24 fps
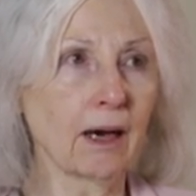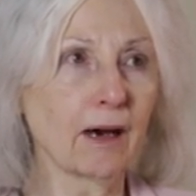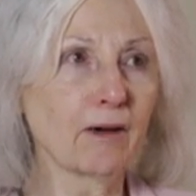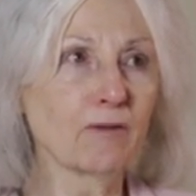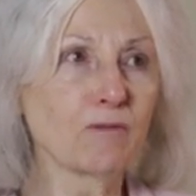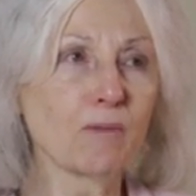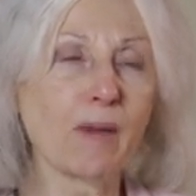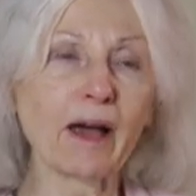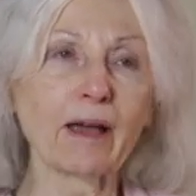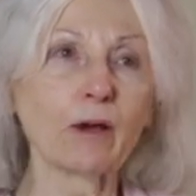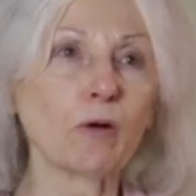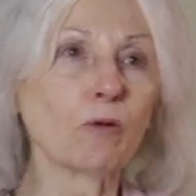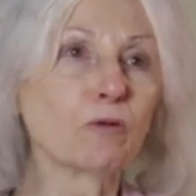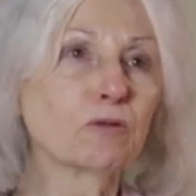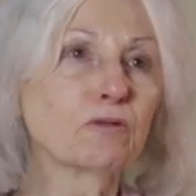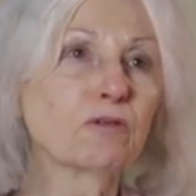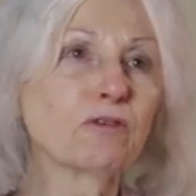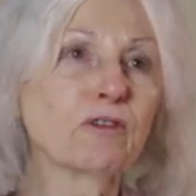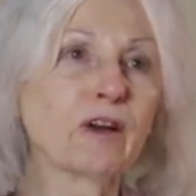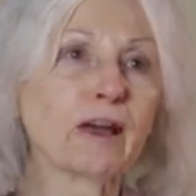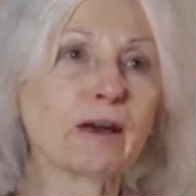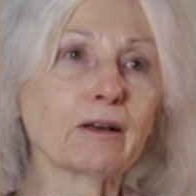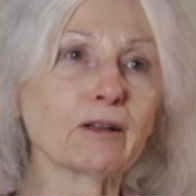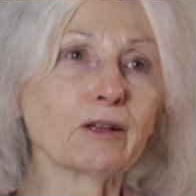of my own
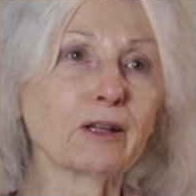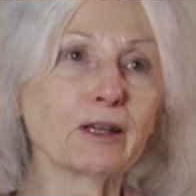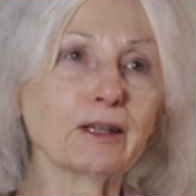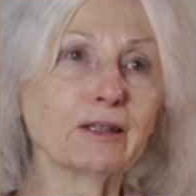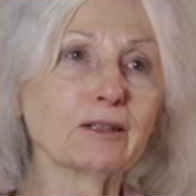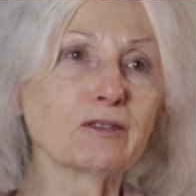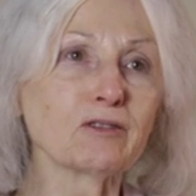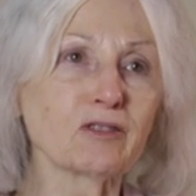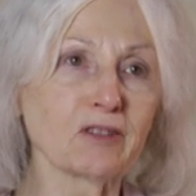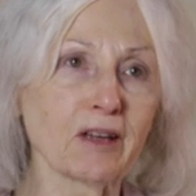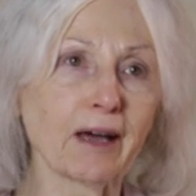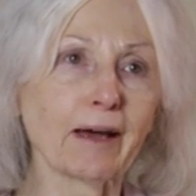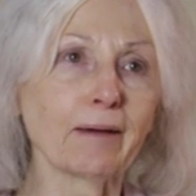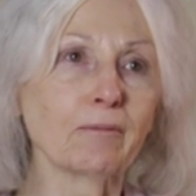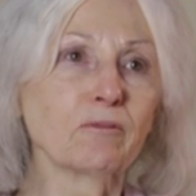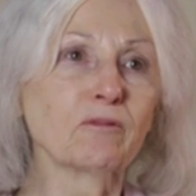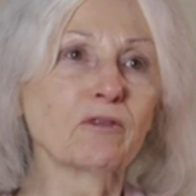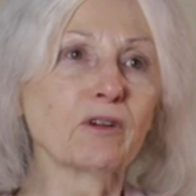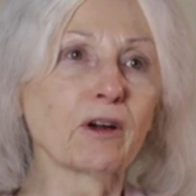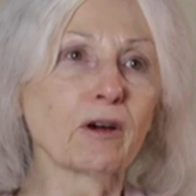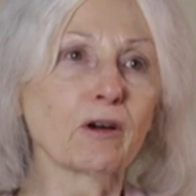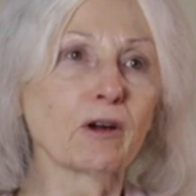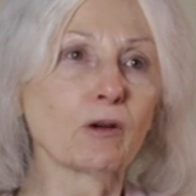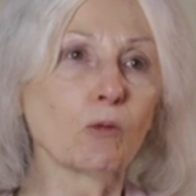failings, I'm
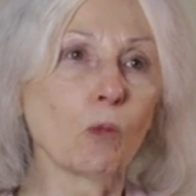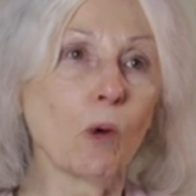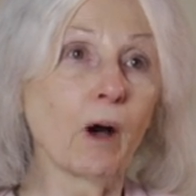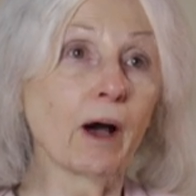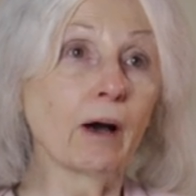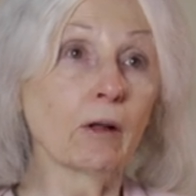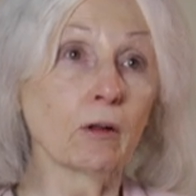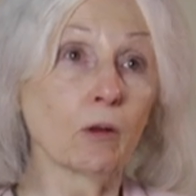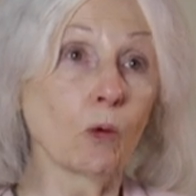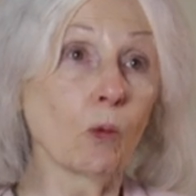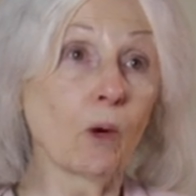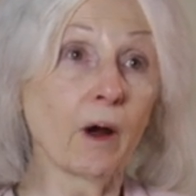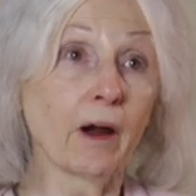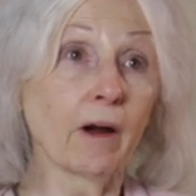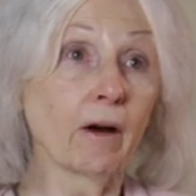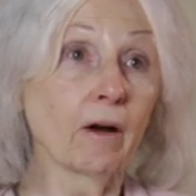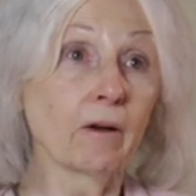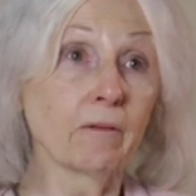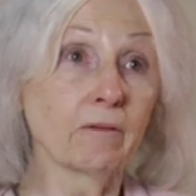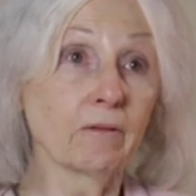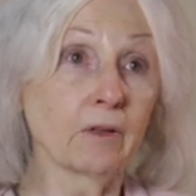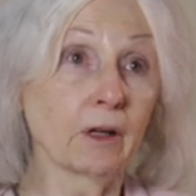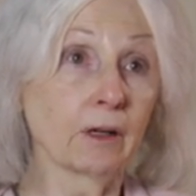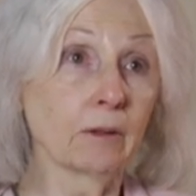very well
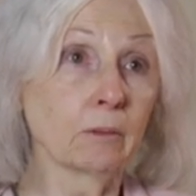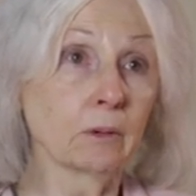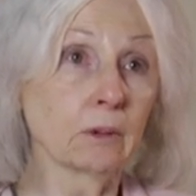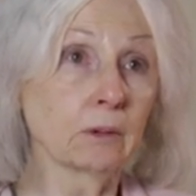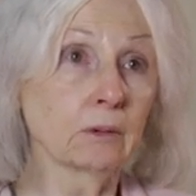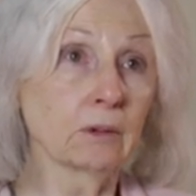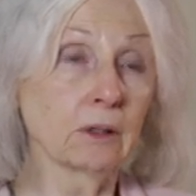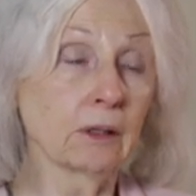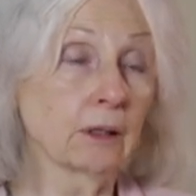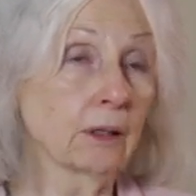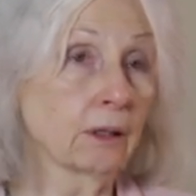aware of them.